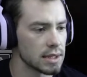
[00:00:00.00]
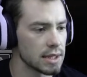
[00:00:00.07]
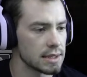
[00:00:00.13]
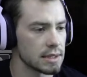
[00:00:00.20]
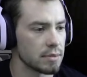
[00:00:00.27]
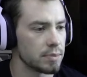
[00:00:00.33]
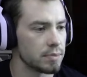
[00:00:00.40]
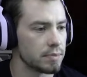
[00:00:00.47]

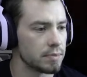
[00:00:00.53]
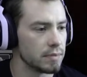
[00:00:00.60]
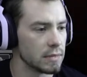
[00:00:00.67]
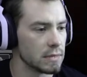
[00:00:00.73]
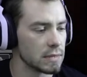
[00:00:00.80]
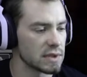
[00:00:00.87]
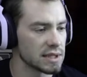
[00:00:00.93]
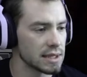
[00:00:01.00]
This
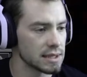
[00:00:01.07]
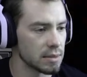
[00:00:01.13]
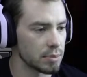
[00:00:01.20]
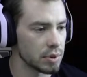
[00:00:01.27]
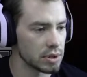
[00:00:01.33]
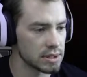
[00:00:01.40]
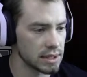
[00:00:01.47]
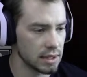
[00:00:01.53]
guy's a
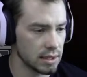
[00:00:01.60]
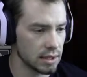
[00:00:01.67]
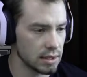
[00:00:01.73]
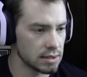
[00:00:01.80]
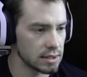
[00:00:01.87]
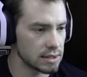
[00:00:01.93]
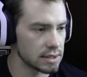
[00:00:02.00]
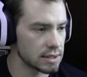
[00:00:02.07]
pussy.
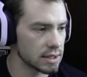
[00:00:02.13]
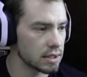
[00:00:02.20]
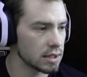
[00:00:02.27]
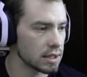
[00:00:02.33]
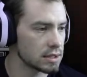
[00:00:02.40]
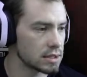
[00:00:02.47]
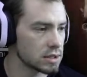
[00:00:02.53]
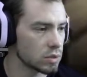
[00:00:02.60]

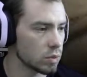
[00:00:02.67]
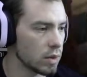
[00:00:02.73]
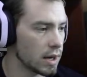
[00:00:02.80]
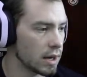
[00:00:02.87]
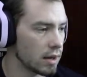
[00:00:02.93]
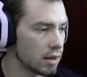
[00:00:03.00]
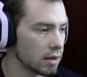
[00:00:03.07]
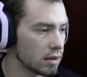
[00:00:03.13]
I
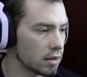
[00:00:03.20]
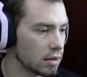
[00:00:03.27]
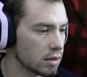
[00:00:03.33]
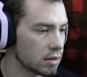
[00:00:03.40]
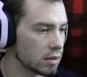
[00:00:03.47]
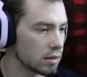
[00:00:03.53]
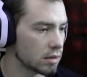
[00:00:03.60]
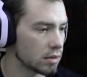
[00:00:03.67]
swear.
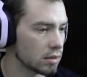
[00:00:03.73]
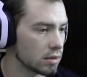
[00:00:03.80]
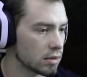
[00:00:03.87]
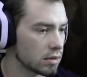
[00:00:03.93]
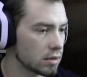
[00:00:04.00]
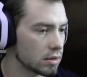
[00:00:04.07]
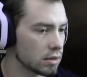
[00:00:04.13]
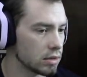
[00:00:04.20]

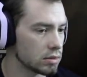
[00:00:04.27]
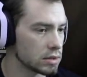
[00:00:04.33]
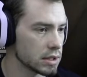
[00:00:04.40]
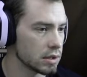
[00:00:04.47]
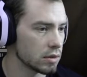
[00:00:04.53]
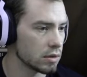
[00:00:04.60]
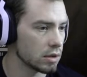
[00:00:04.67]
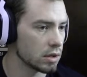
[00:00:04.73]
Close the
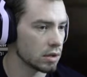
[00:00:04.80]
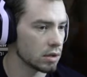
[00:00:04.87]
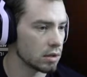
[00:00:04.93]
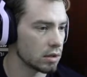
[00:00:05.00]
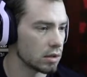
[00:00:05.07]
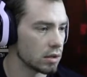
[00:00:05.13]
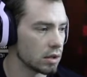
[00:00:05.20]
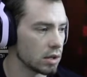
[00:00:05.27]
door.
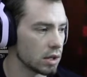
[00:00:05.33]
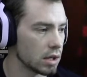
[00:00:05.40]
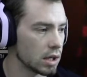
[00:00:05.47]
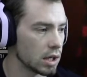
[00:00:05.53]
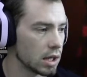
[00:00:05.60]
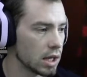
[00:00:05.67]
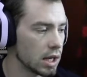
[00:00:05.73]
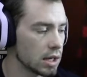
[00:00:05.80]

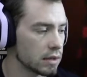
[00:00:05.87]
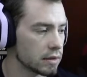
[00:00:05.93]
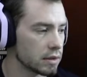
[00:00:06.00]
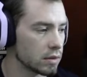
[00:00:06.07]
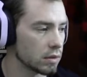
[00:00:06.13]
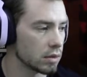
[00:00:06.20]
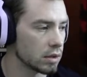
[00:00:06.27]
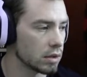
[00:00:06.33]
Lock the
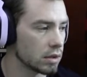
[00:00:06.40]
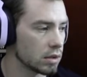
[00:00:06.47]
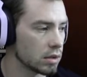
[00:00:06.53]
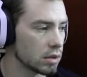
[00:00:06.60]
door.